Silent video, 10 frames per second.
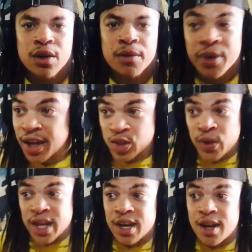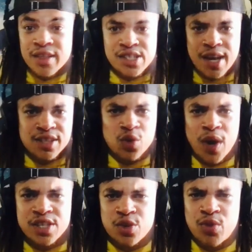Because we get another chance to
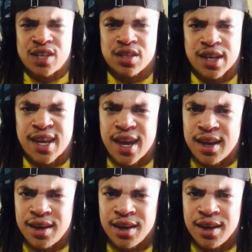watch him wrestle again?